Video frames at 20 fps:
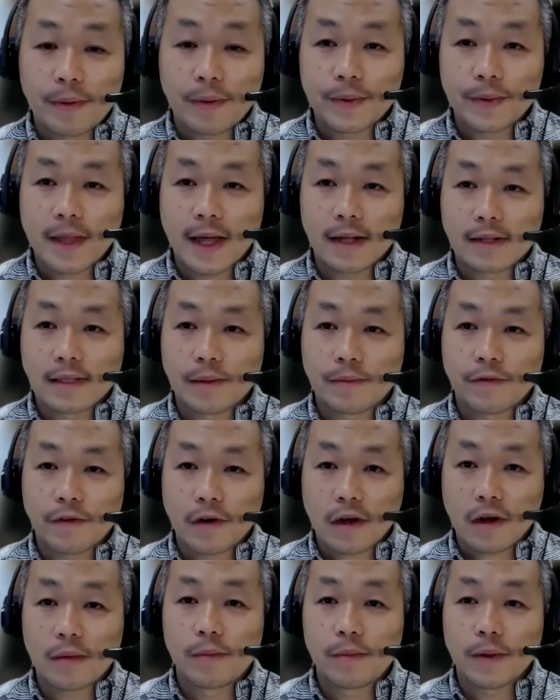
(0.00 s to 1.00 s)
with that in some of
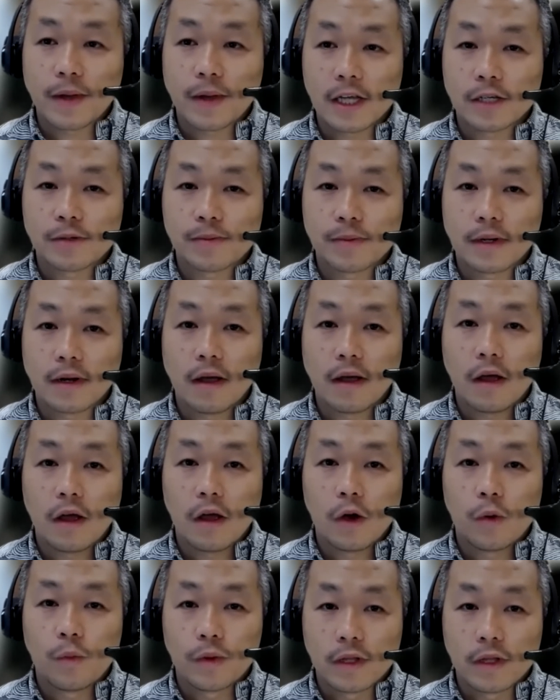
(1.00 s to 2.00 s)
our community engagement
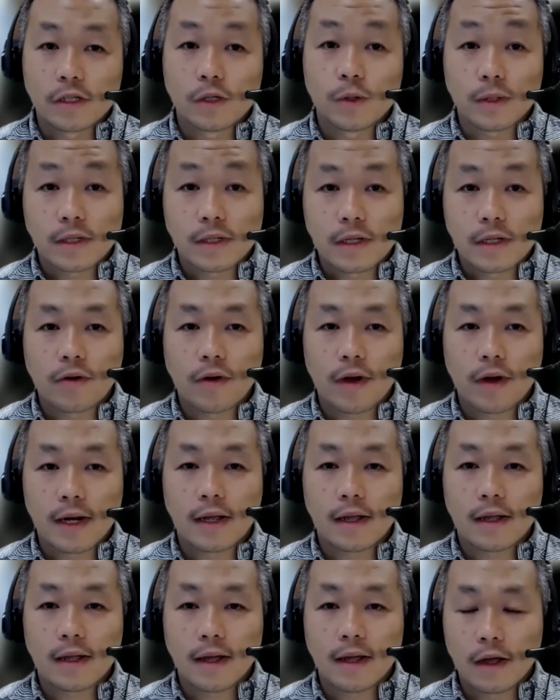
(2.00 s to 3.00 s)
with this
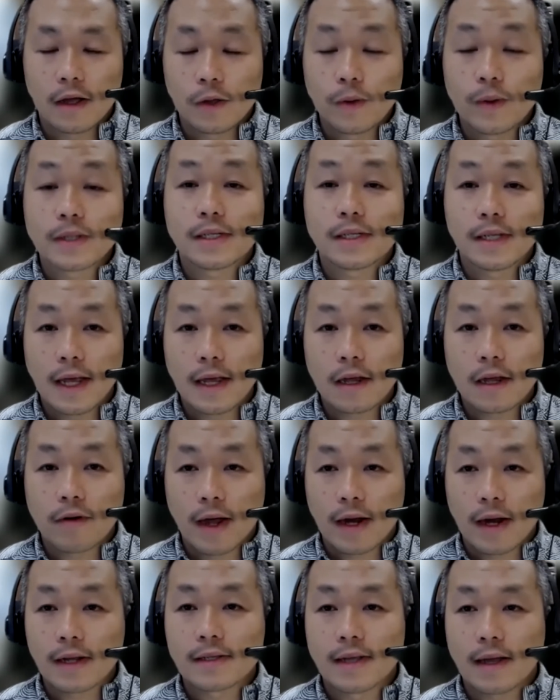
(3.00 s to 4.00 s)
USDA
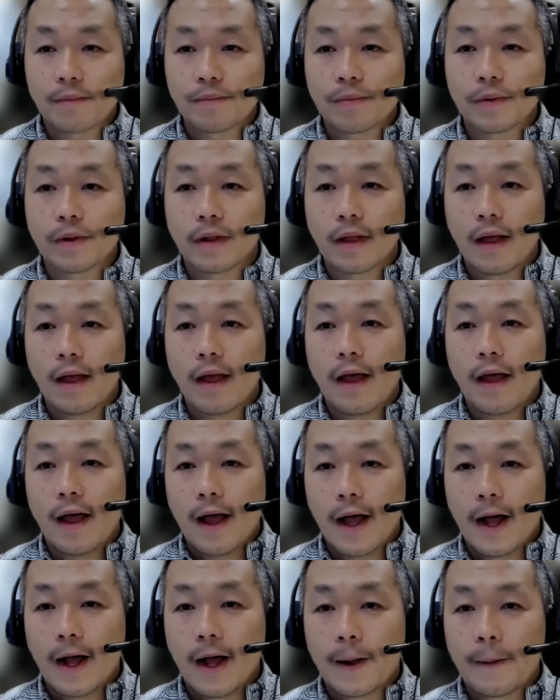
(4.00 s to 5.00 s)
grant example.
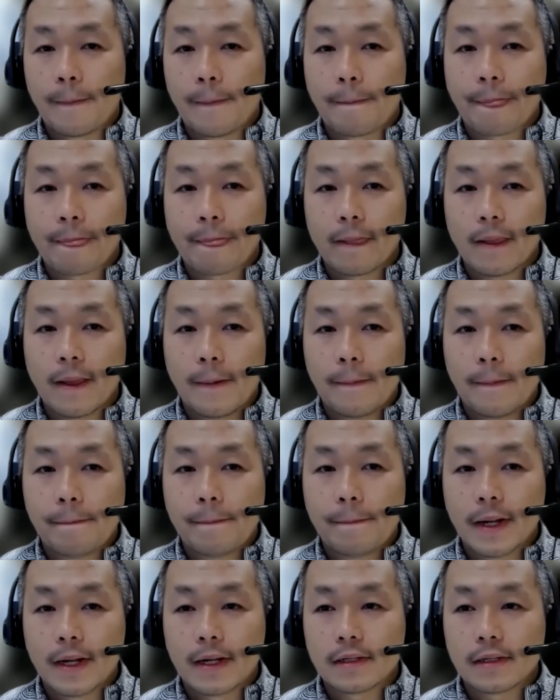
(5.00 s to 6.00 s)

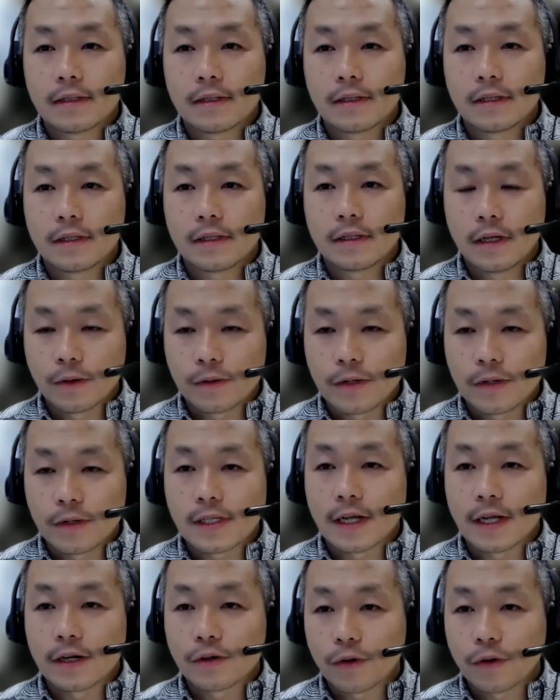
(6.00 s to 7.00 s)
But to
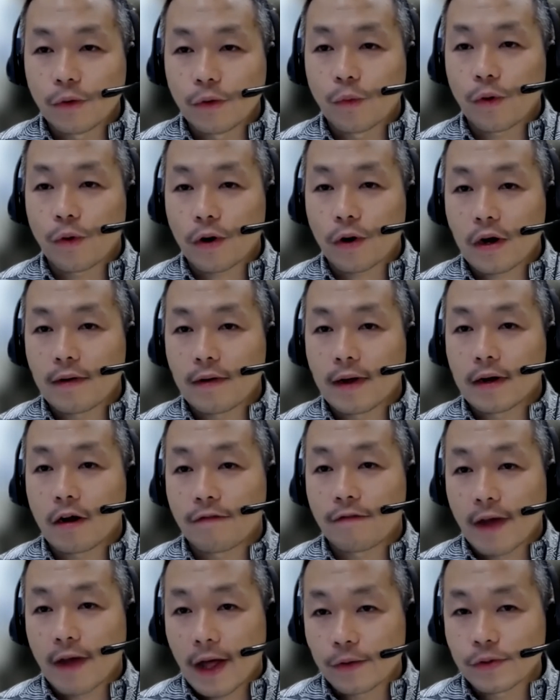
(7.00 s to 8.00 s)
center the work around
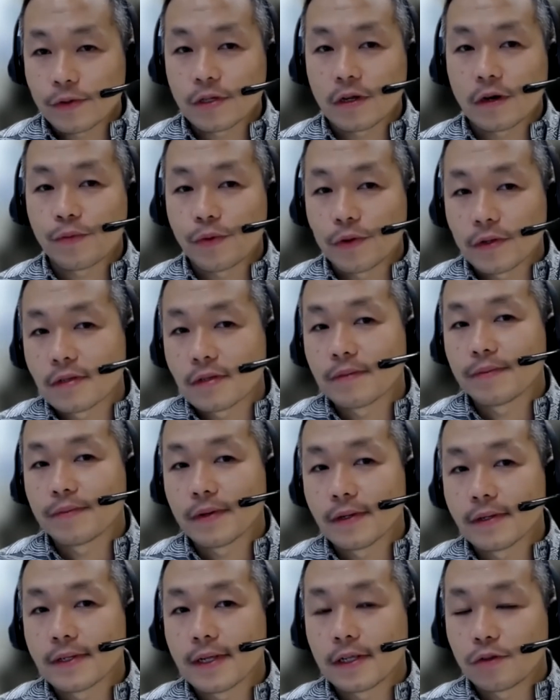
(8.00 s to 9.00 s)
our values and our
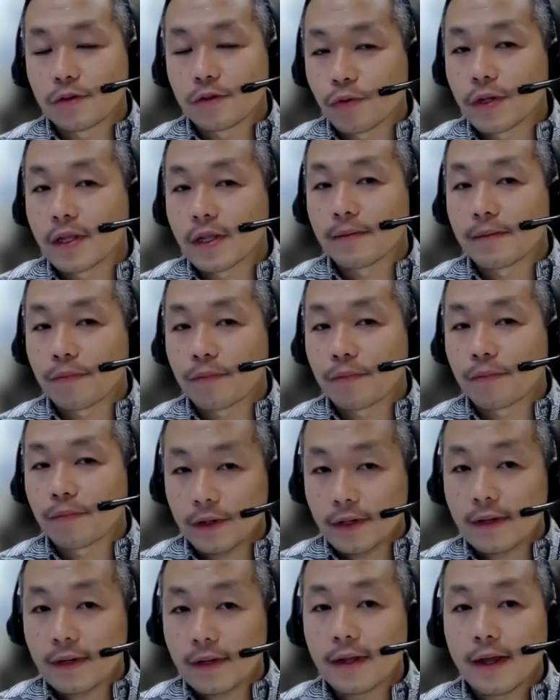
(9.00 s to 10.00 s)
principles, it's really
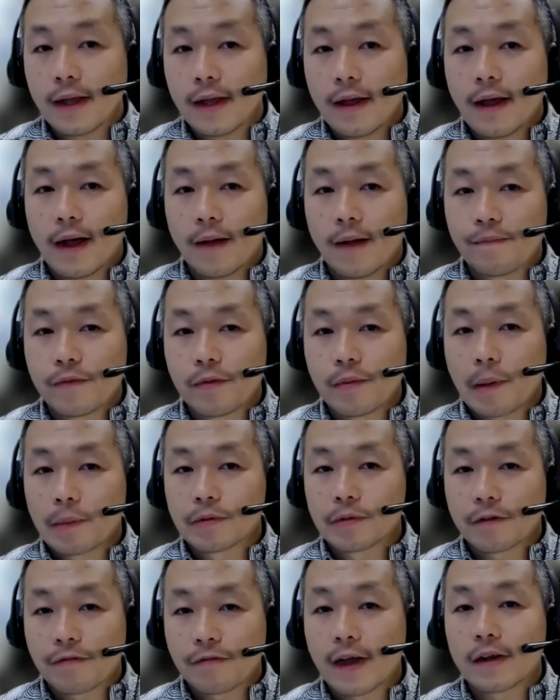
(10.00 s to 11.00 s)
important to be
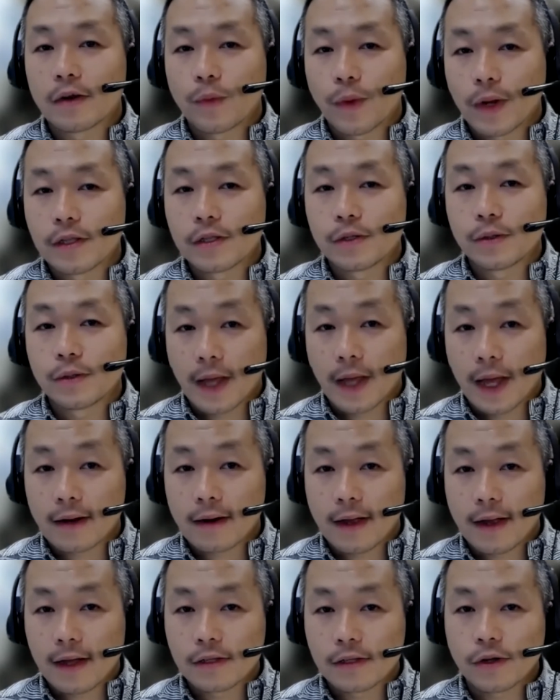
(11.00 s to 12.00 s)
able to find a way to do that
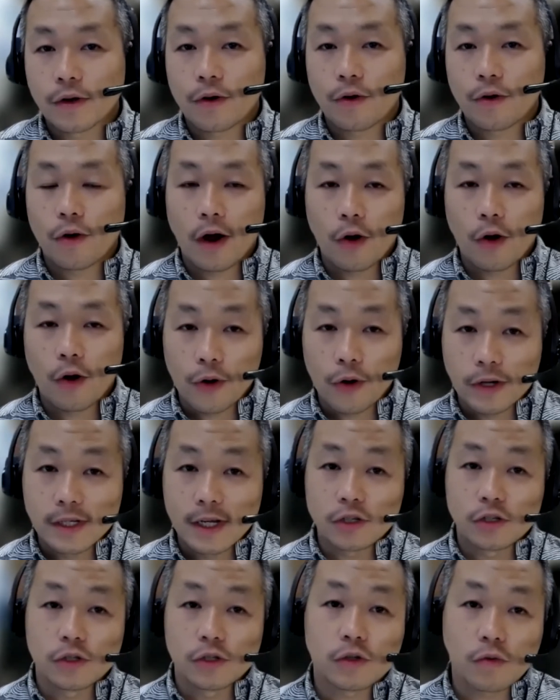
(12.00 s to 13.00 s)
as our
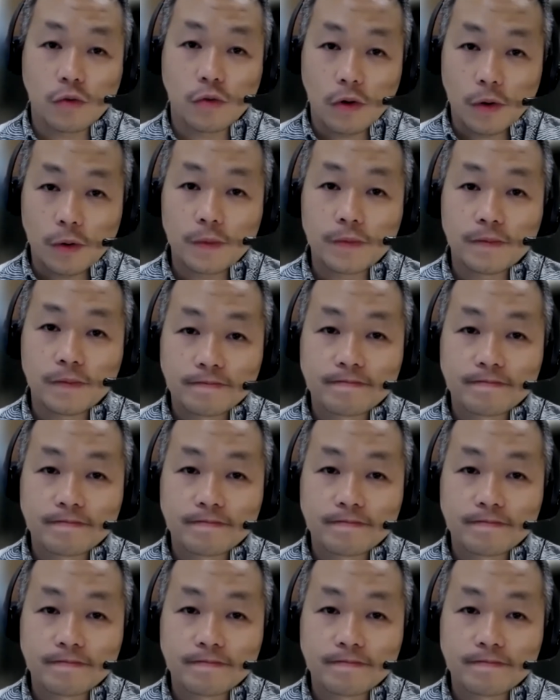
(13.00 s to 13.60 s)
organizations grow.